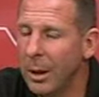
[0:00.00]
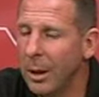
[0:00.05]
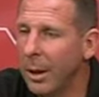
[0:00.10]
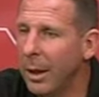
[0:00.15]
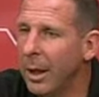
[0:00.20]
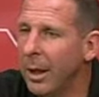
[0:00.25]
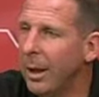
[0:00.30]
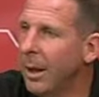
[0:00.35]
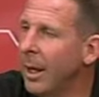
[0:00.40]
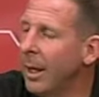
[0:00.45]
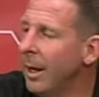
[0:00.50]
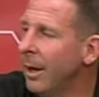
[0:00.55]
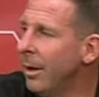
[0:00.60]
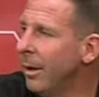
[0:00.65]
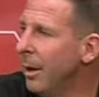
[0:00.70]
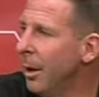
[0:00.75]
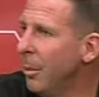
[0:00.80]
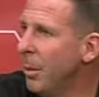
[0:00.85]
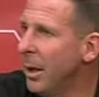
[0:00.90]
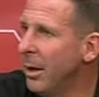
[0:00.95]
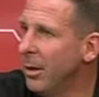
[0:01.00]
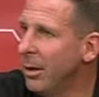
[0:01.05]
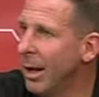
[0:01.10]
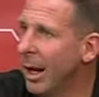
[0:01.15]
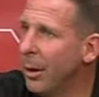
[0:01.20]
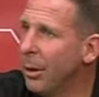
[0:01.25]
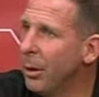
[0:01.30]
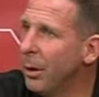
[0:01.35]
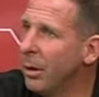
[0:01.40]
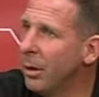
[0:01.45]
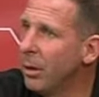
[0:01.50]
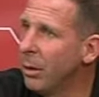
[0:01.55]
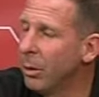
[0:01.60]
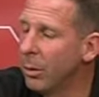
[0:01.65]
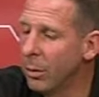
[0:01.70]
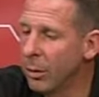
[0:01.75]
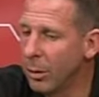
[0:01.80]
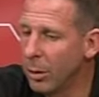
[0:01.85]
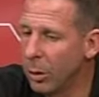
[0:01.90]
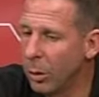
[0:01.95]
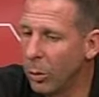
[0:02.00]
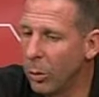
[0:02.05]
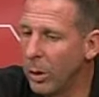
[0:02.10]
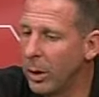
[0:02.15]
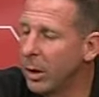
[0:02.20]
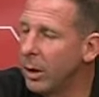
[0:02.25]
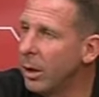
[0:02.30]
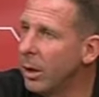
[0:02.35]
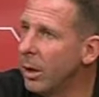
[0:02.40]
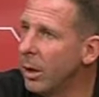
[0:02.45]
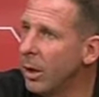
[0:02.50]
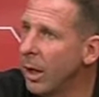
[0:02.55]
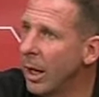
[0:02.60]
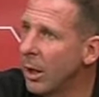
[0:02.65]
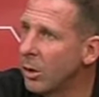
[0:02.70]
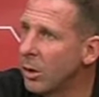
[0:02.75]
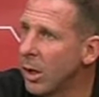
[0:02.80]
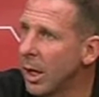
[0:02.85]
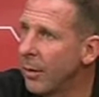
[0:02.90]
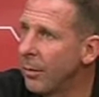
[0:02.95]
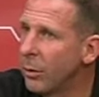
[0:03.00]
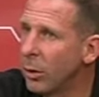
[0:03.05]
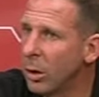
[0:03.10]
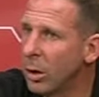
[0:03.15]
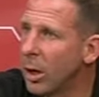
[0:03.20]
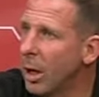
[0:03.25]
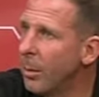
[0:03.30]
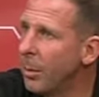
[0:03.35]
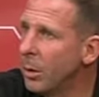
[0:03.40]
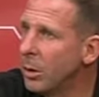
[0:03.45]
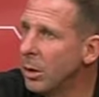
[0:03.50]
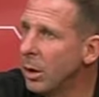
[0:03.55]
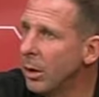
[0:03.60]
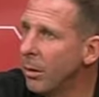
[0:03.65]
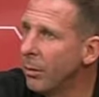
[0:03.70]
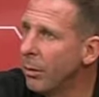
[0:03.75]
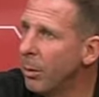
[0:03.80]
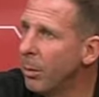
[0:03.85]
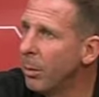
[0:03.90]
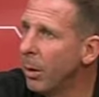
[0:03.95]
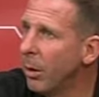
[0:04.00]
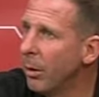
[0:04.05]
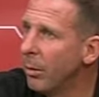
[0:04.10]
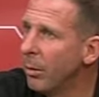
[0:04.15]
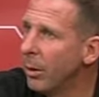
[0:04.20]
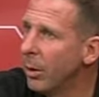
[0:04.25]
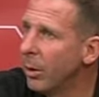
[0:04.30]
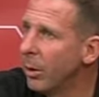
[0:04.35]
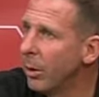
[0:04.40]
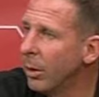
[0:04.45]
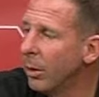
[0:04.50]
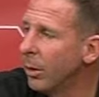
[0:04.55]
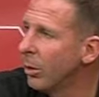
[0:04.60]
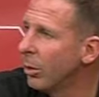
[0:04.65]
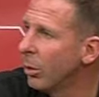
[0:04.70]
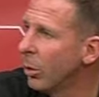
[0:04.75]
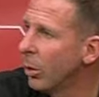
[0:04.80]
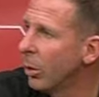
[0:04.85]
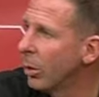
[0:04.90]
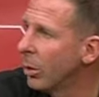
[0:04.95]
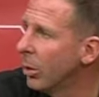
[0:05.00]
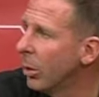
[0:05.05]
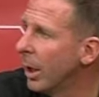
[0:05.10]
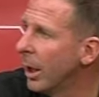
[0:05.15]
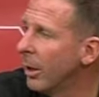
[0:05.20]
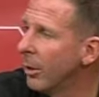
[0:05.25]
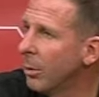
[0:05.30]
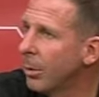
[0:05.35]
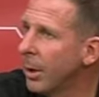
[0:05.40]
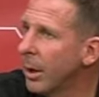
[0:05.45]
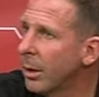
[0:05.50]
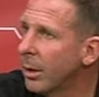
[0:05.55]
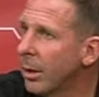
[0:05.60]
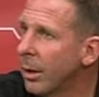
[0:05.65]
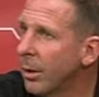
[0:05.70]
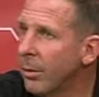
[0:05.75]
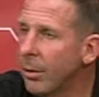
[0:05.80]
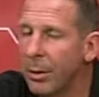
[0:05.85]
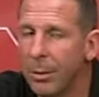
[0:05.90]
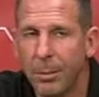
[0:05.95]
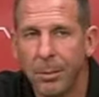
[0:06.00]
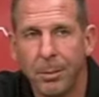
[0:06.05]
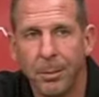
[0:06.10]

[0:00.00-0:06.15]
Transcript: that, that, that means nothing to, to what you actually have to accomplish on the football field, the historical aspect of it.